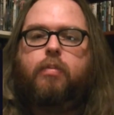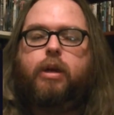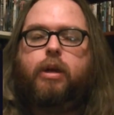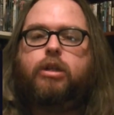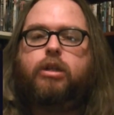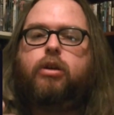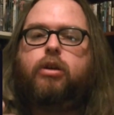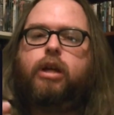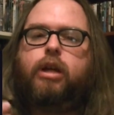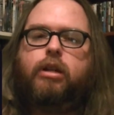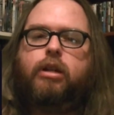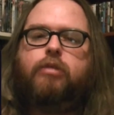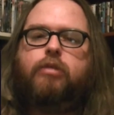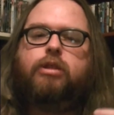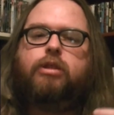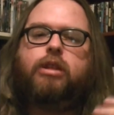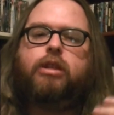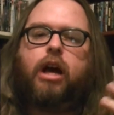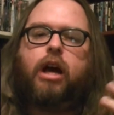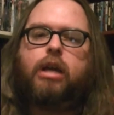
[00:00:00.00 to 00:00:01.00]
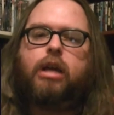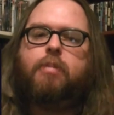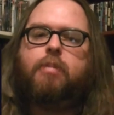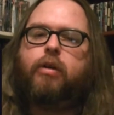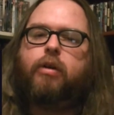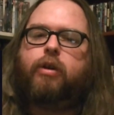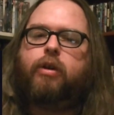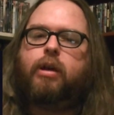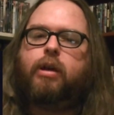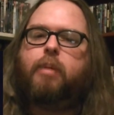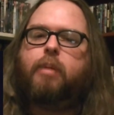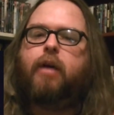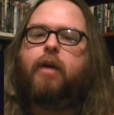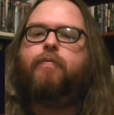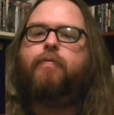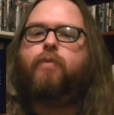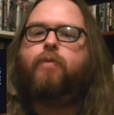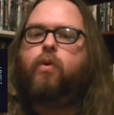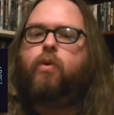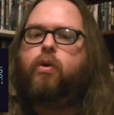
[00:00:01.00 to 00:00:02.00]
But it turned out it was a documentary
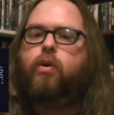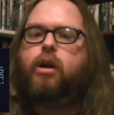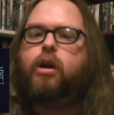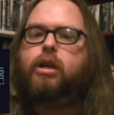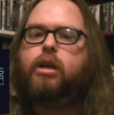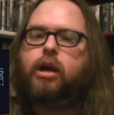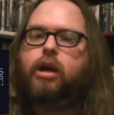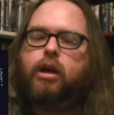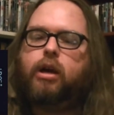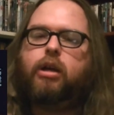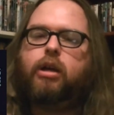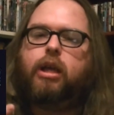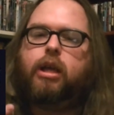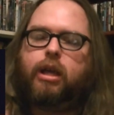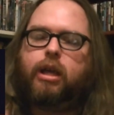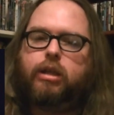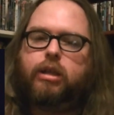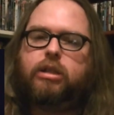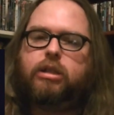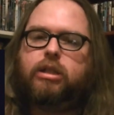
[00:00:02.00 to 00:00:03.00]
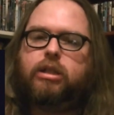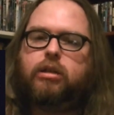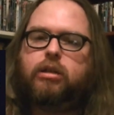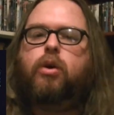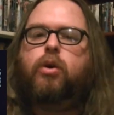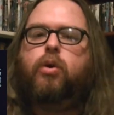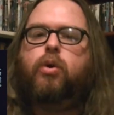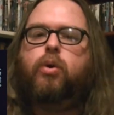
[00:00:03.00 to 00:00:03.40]
about four young kids